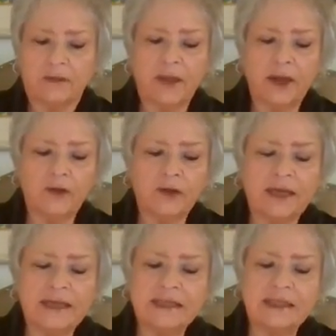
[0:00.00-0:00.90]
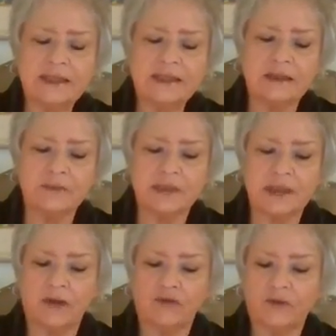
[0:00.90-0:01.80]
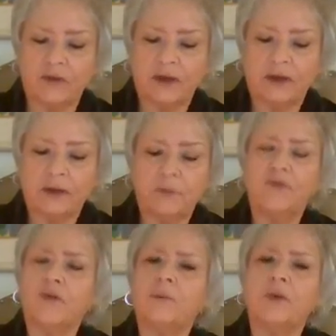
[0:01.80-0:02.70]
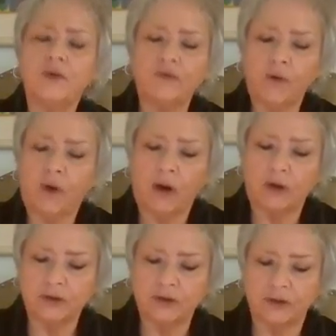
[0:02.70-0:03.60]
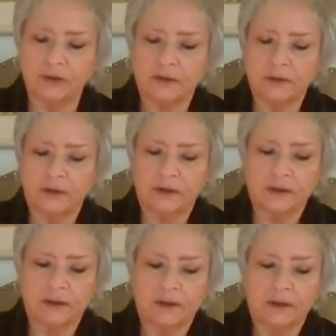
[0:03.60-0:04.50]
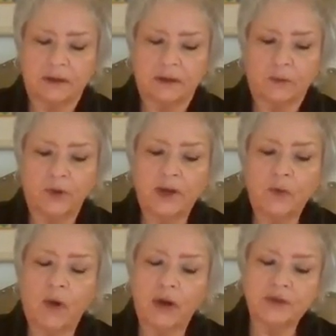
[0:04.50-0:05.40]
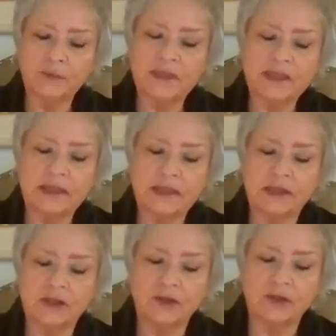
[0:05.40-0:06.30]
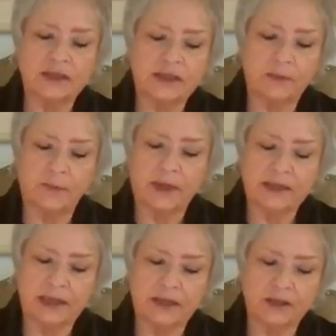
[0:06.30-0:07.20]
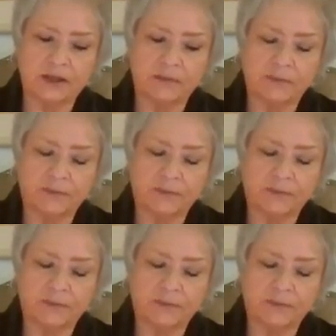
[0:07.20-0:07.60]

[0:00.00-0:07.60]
There he sees himself before a beautiful altar where he worships his teacher in deep meditation.